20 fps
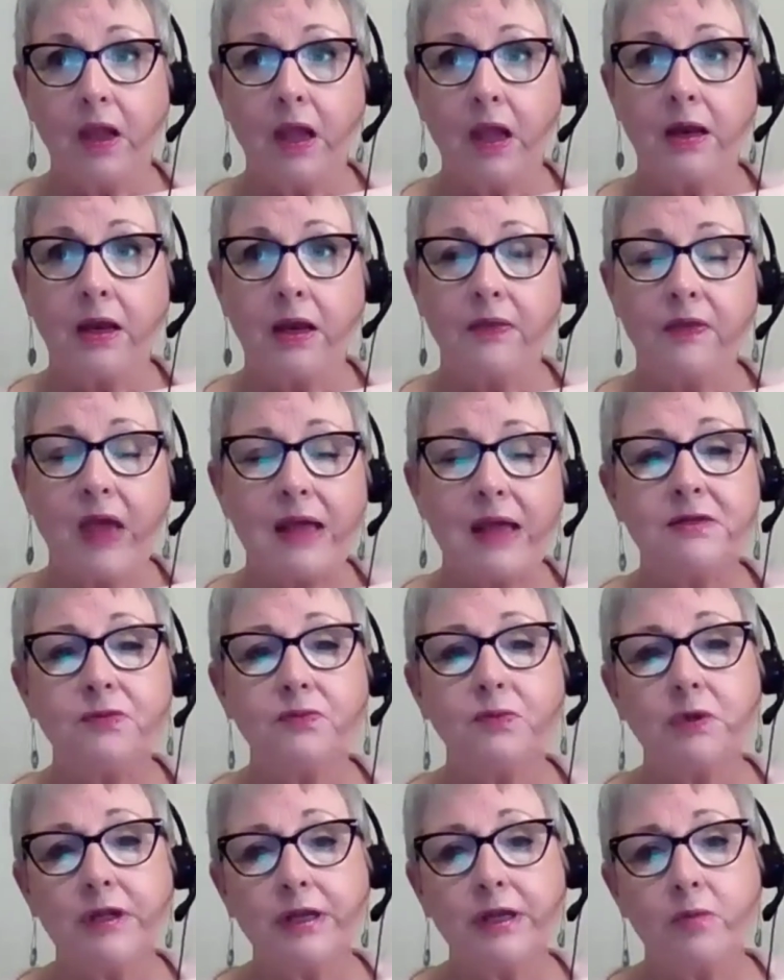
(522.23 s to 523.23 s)
And
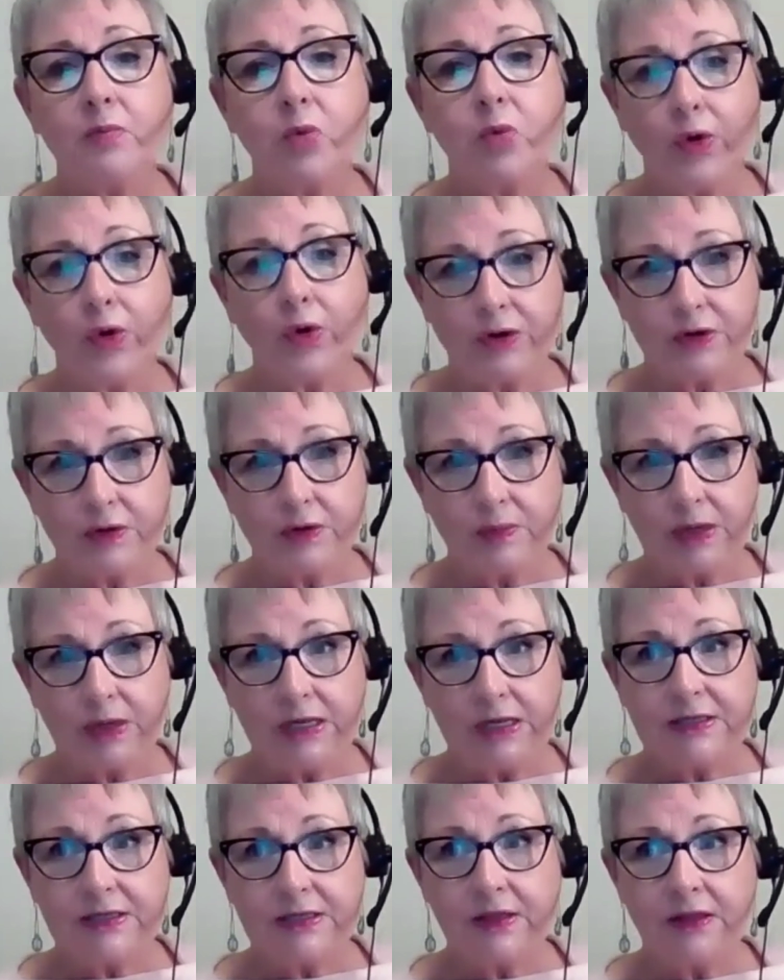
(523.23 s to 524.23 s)
that's really important,
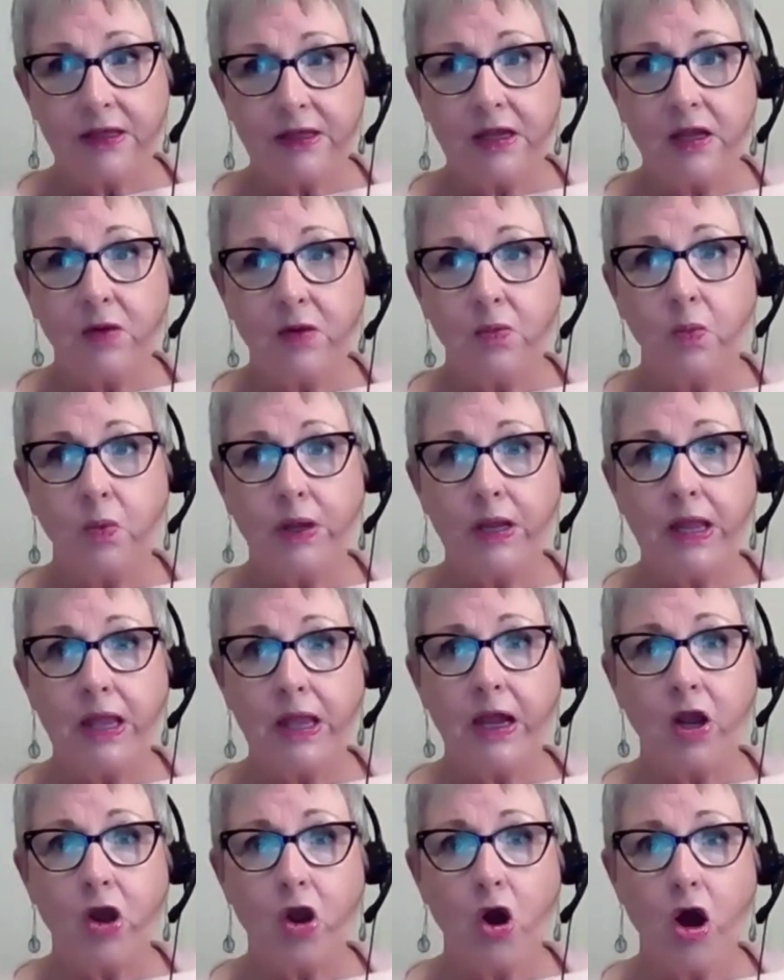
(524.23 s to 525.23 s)
because I think we
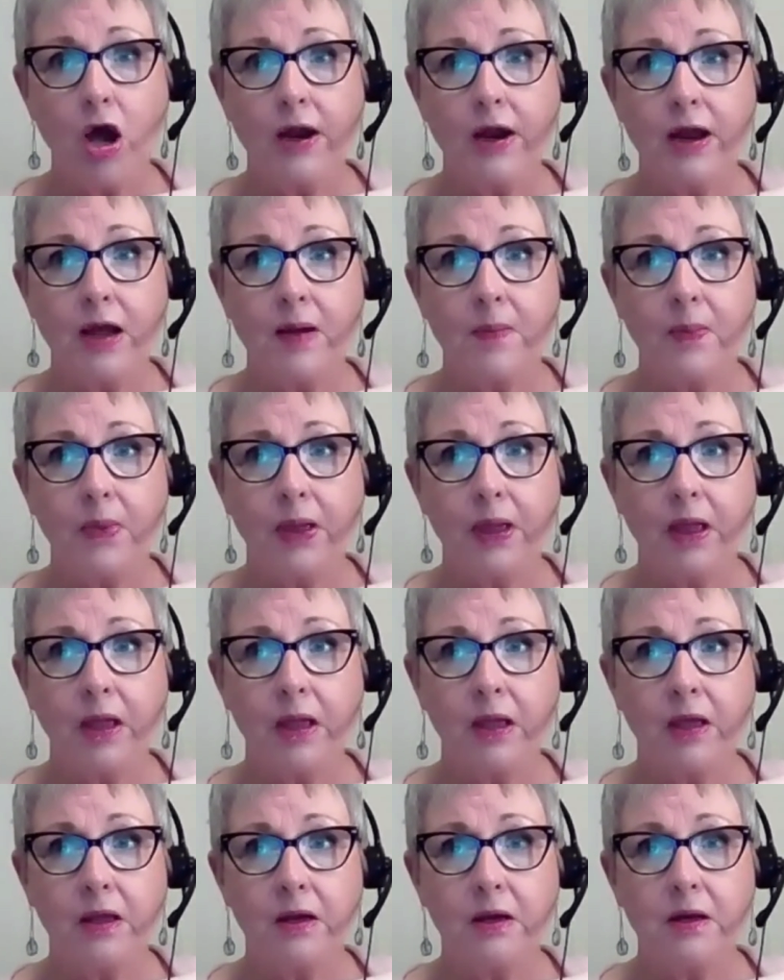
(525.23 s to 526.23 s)
get caught up
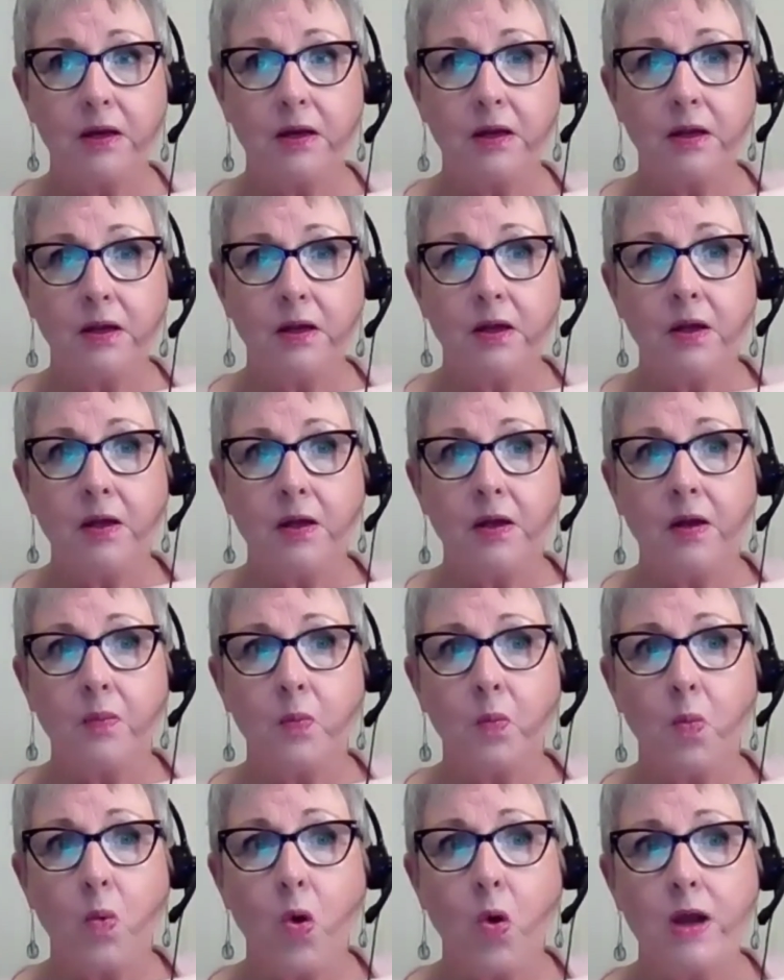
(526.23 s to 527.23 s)
in
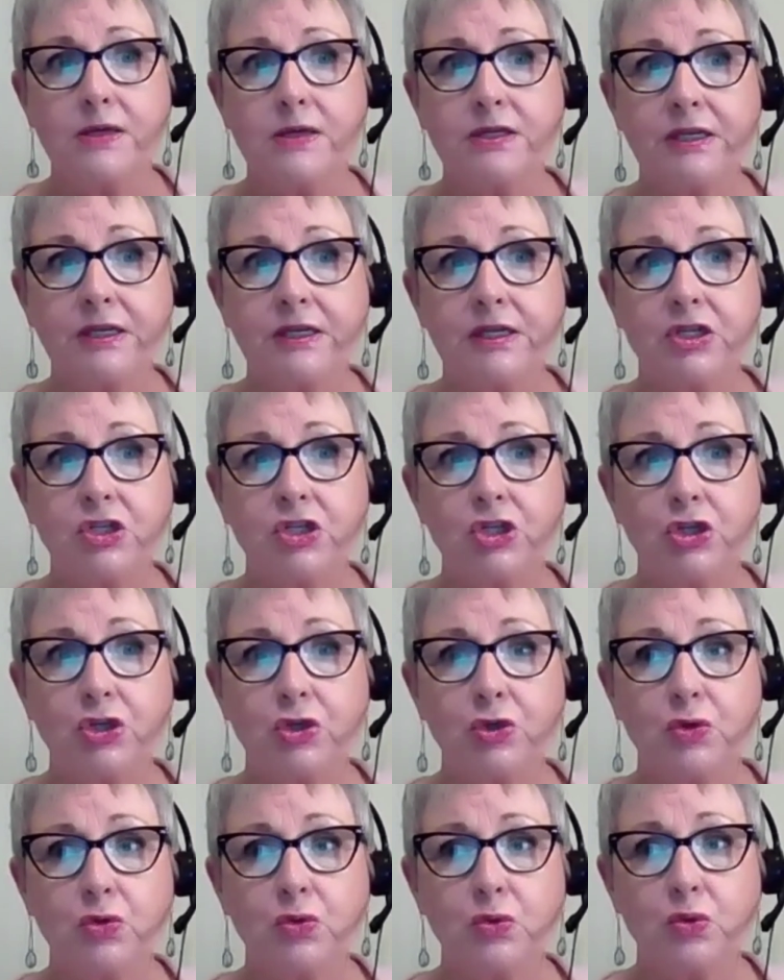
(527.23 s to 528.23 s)
wanting
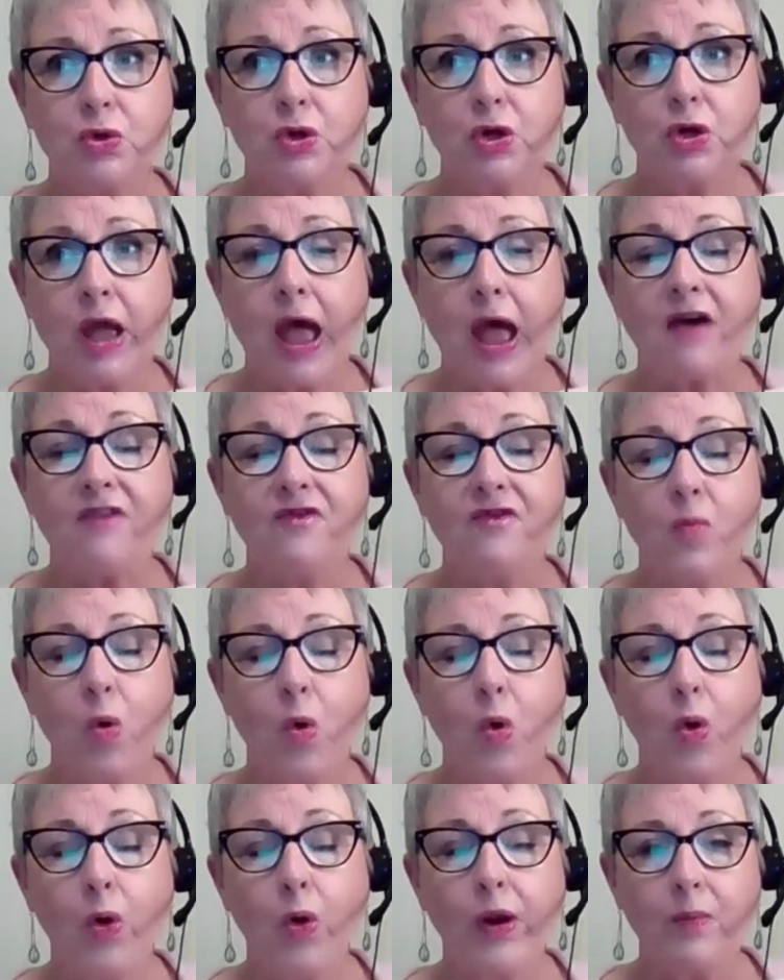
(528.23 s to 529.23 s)
to have
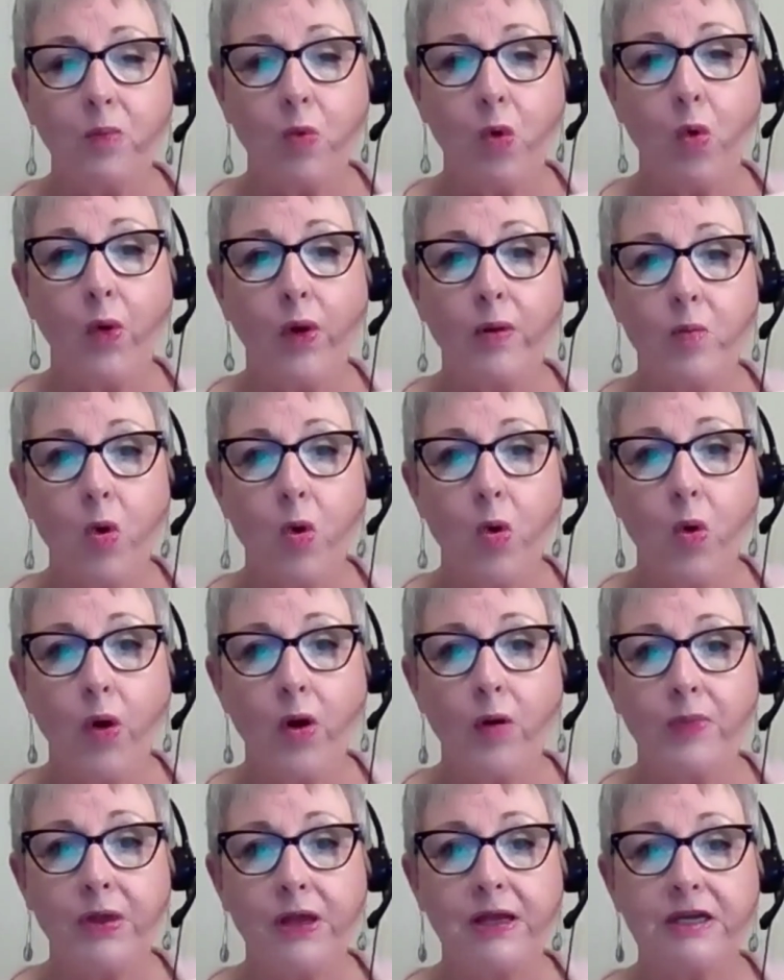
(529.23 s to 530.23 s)
more and more and
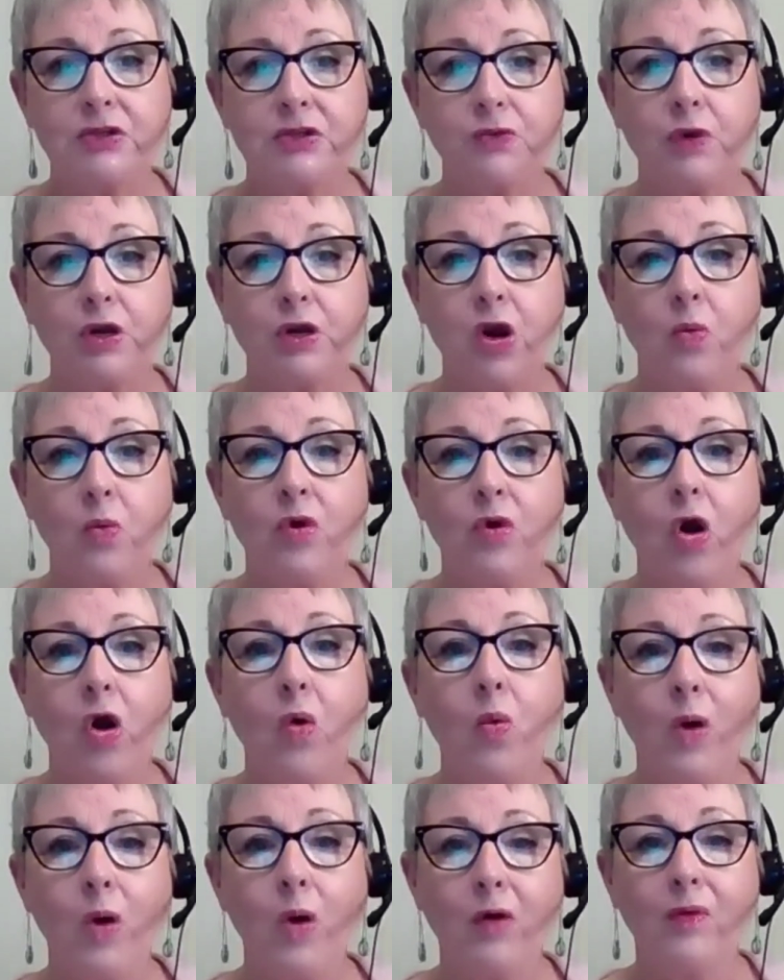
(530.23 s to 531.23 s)
more because we don't know
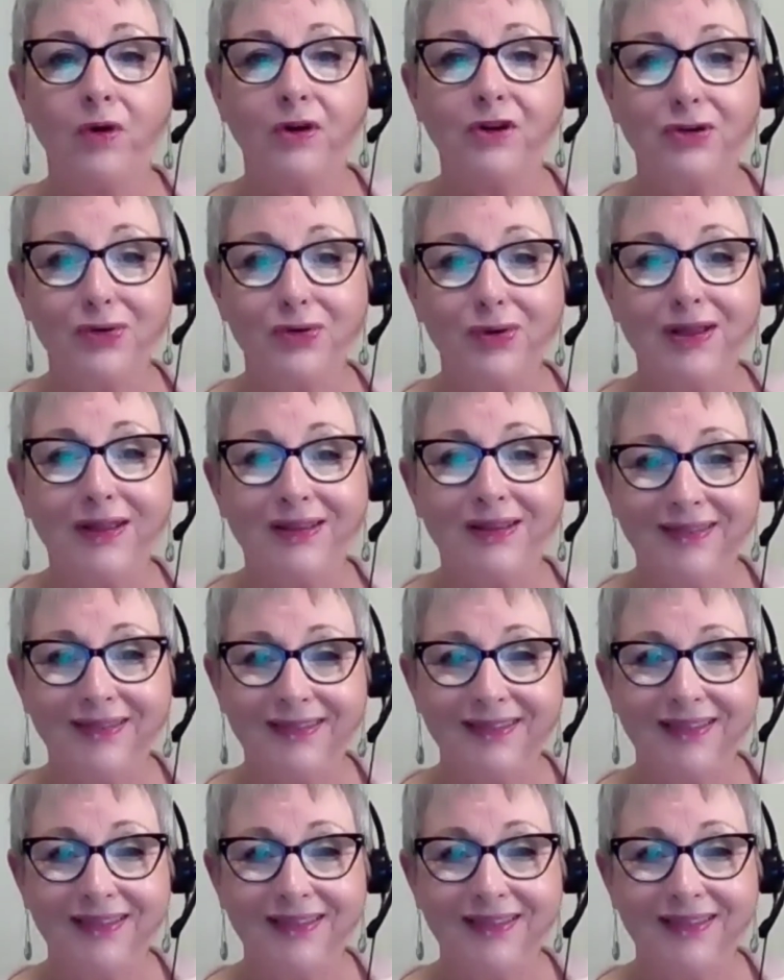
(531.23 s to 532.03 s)
what we're doing.